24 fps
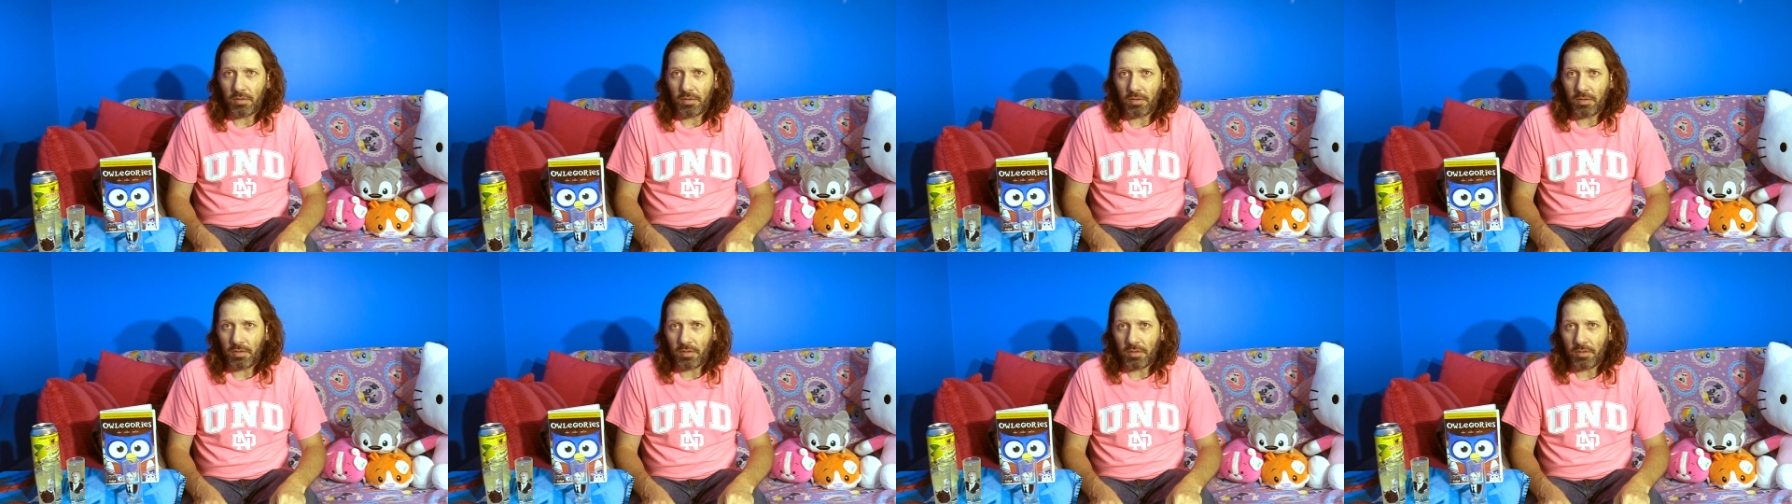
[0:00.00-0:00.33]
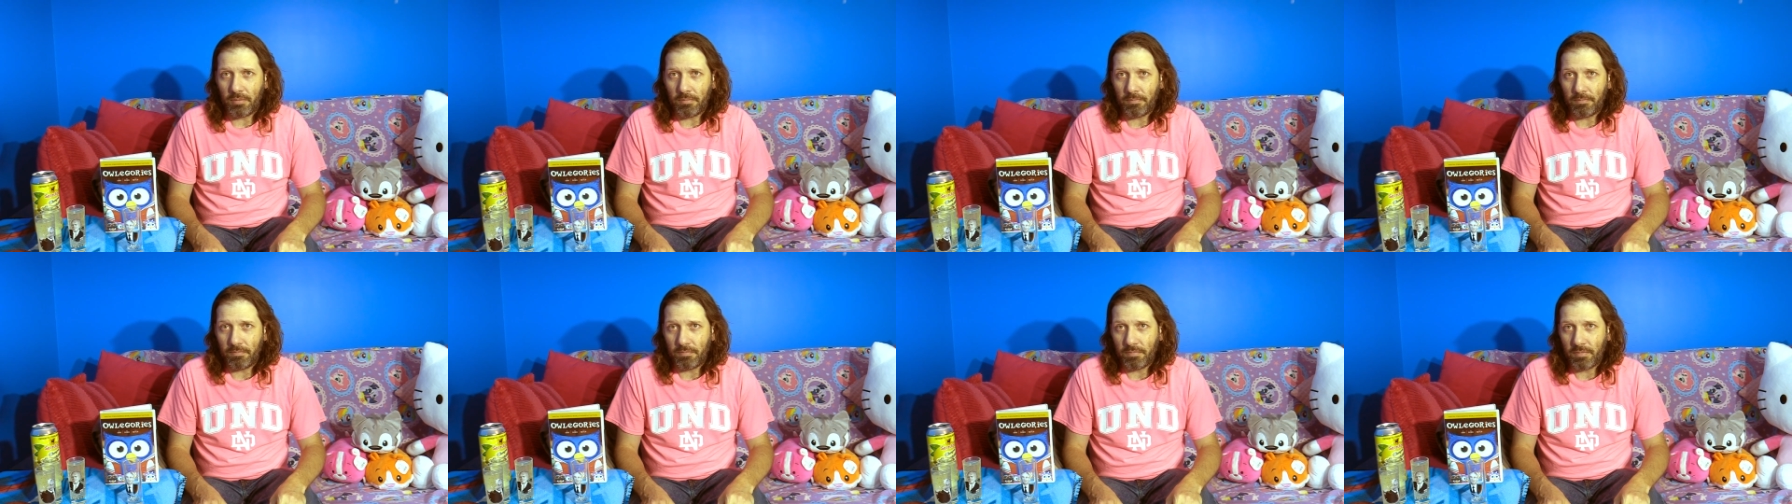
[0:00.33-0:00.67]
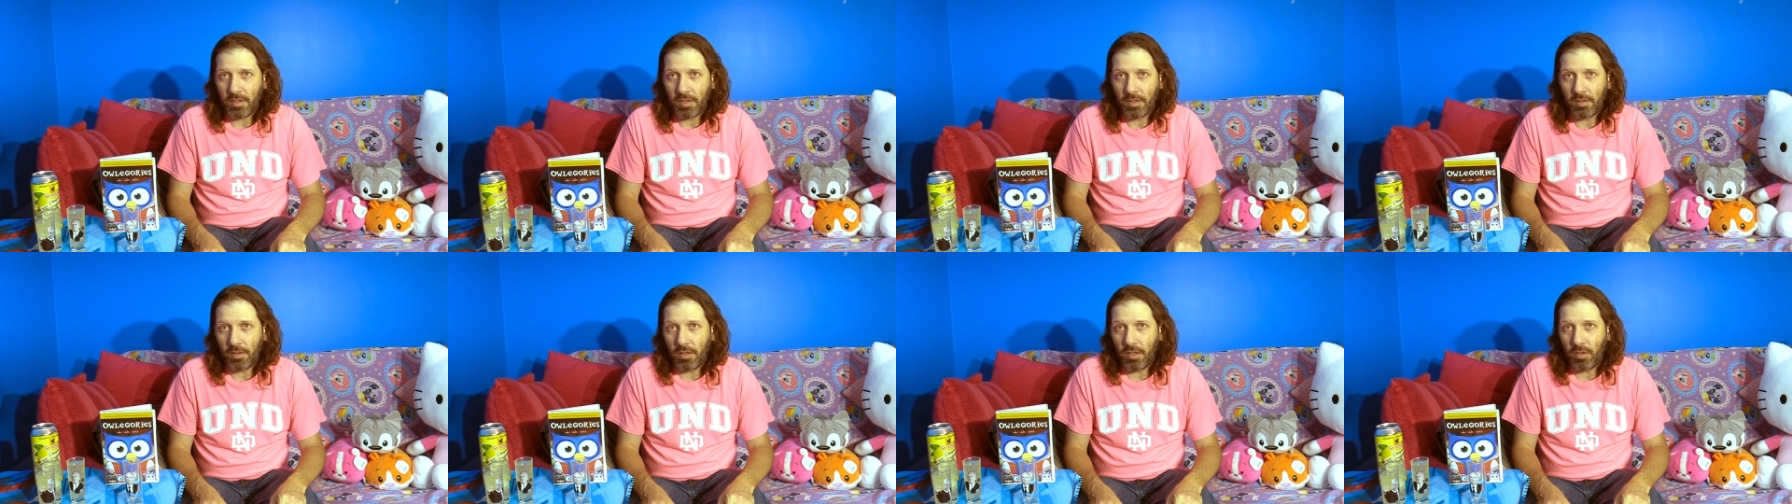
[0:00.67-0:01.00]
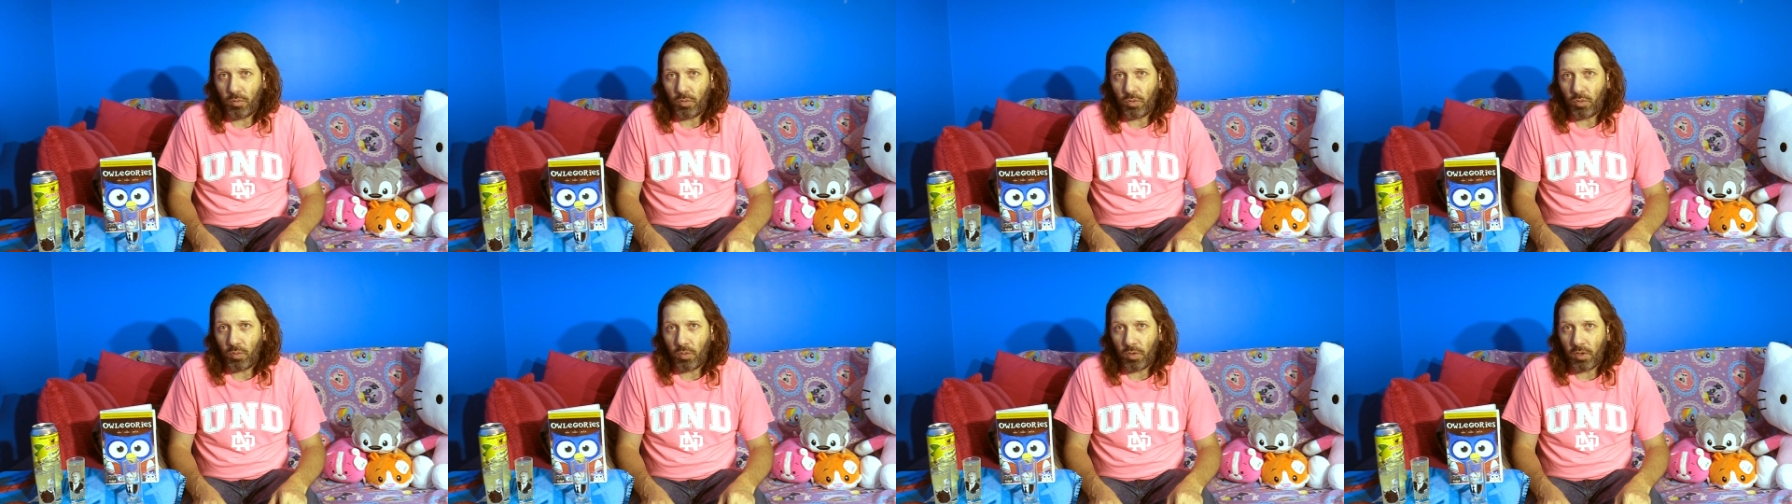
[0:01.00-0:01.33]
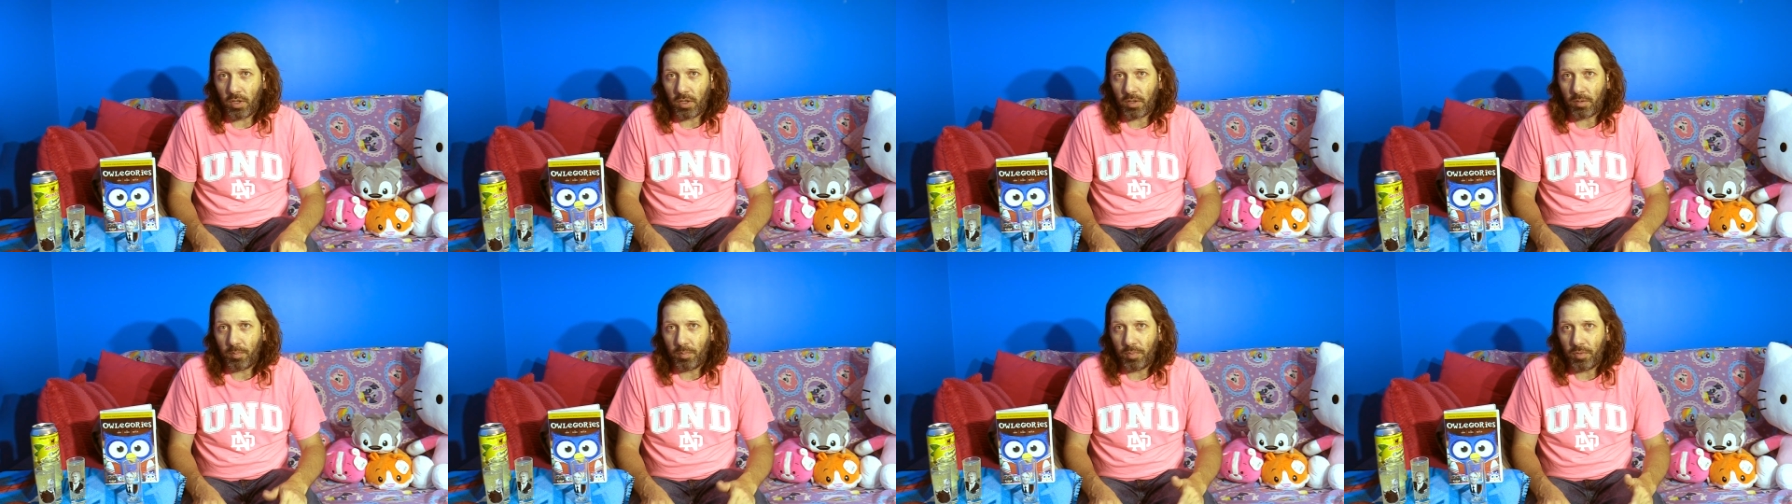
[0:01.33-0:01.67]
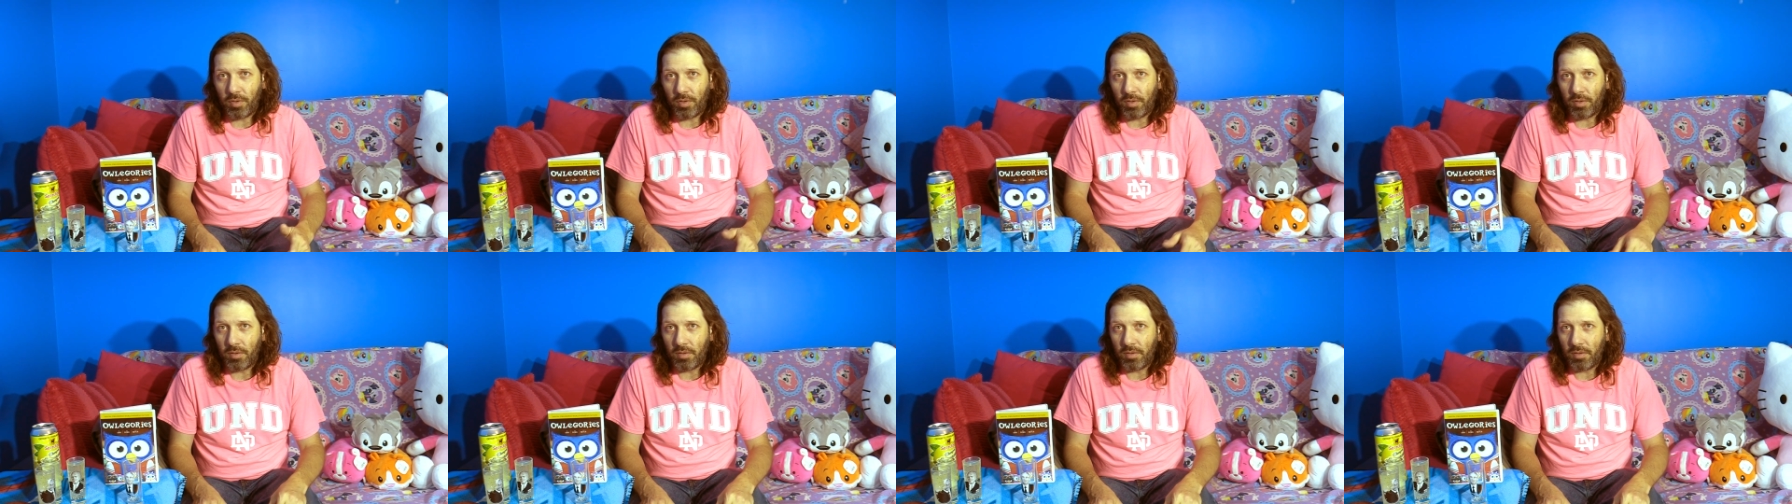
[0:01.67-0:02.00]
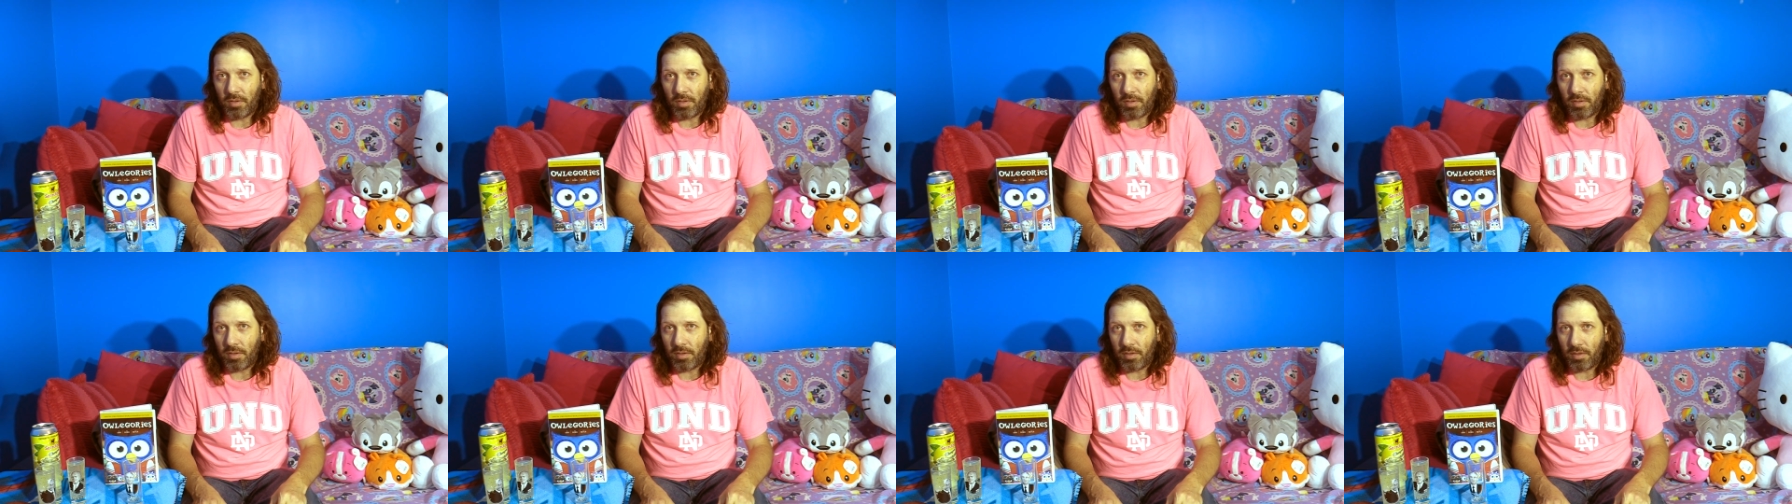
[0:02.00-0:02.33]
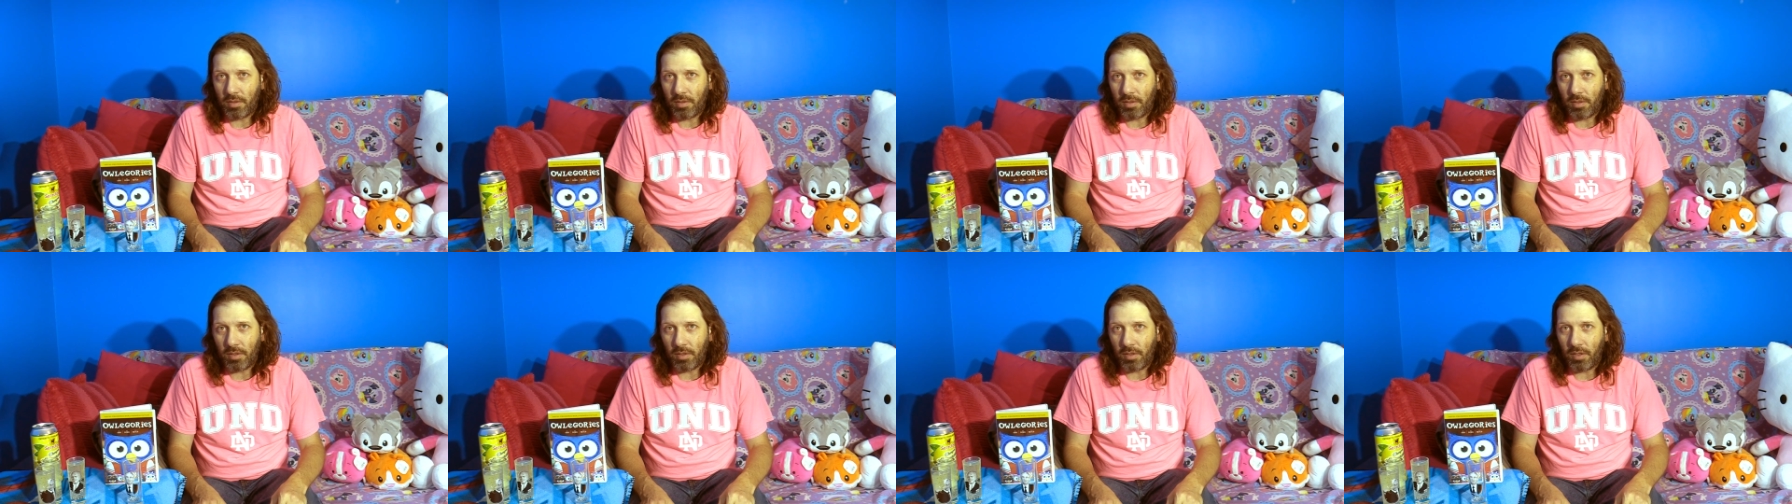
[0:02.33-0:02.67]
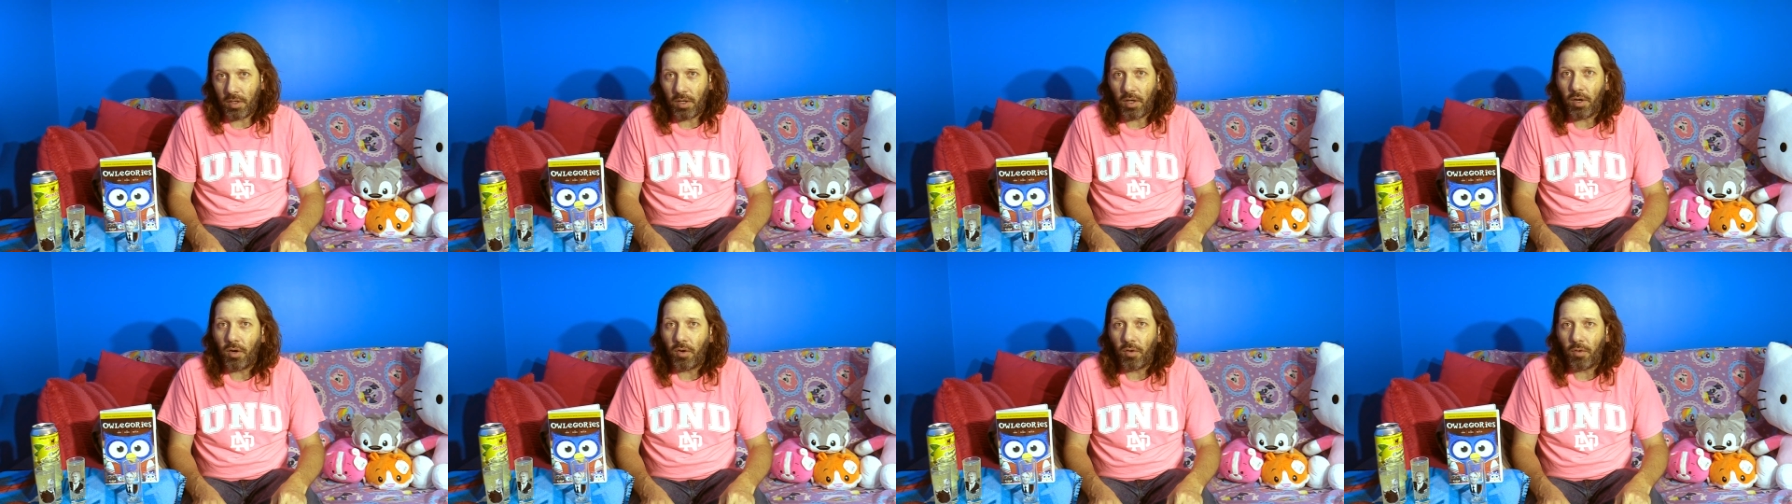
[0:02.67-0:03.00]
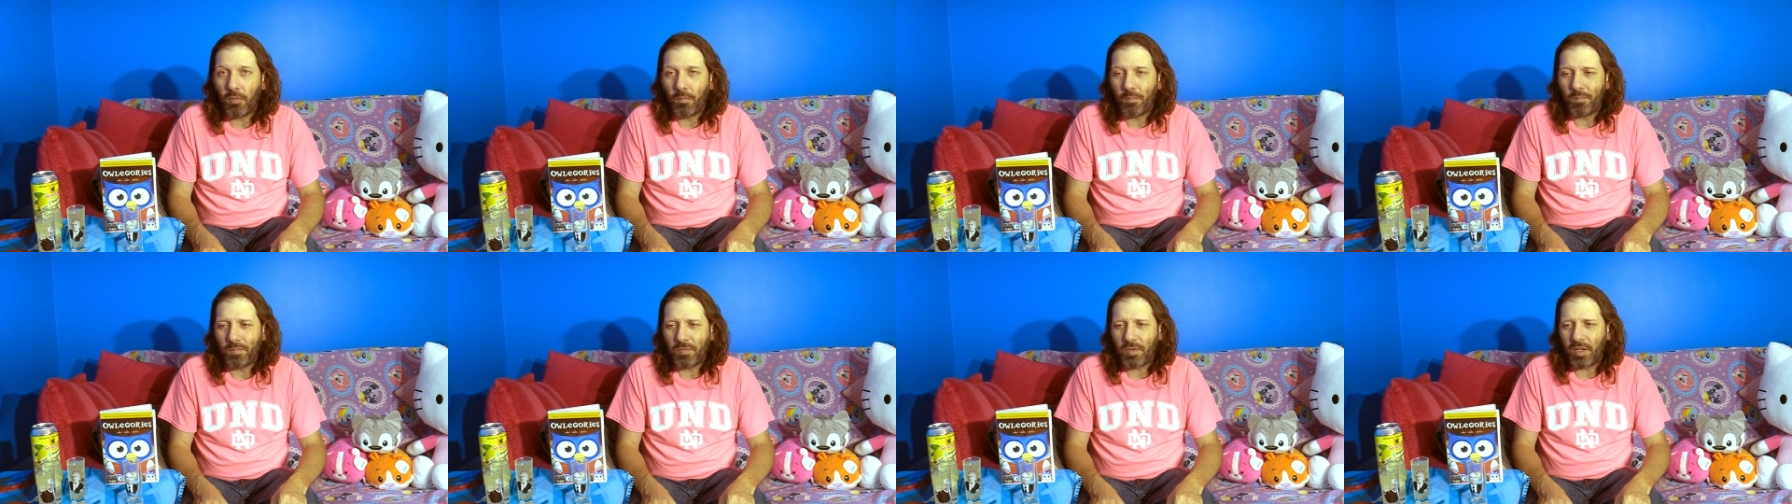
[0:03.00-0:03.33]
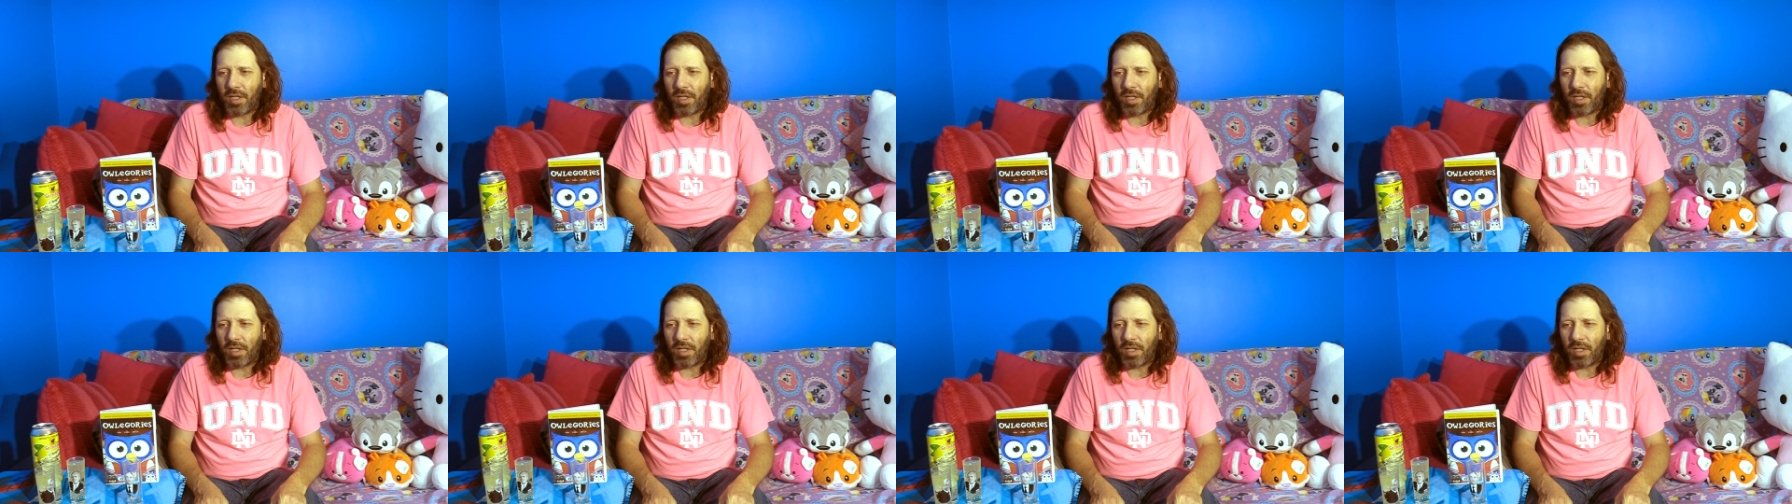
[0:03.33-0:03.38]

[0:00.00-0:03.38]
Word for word: Um, I thought it would work, but no.